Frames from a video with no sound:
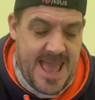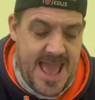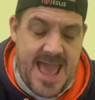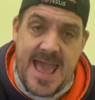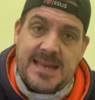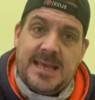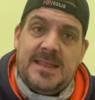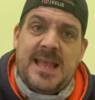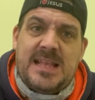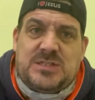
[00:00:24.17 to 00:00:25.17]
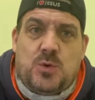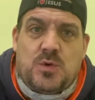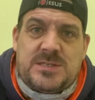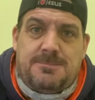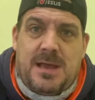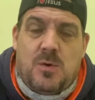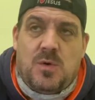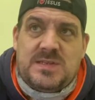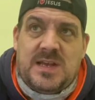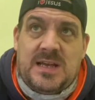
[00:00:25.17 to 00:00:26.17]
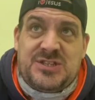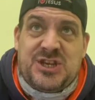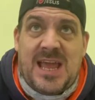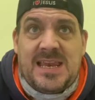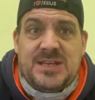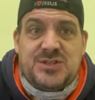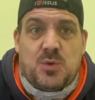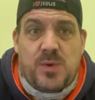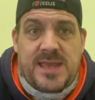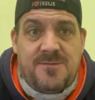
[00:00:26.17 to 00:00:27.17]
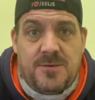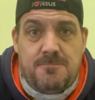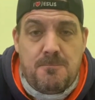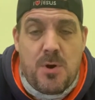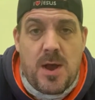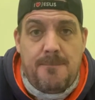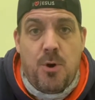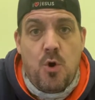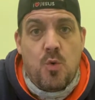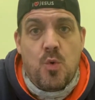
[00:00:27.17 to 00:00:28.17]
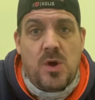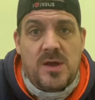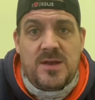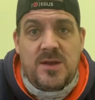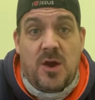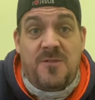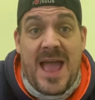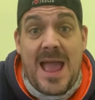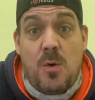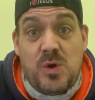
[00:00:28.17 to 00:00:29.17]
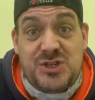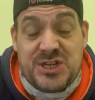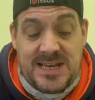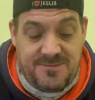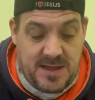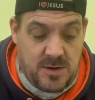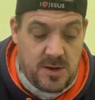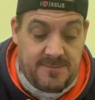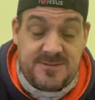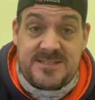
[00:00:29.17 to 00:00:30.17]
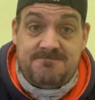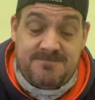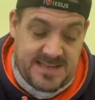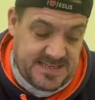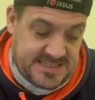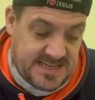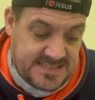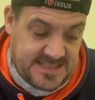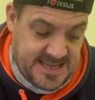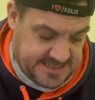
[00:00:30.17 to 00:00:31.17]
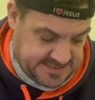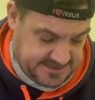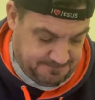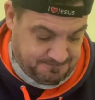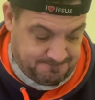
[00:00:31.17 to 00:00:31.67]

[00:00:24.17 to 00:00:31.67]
And that talks about a challenge that we're given by Paul of how we should live our lives. And it says this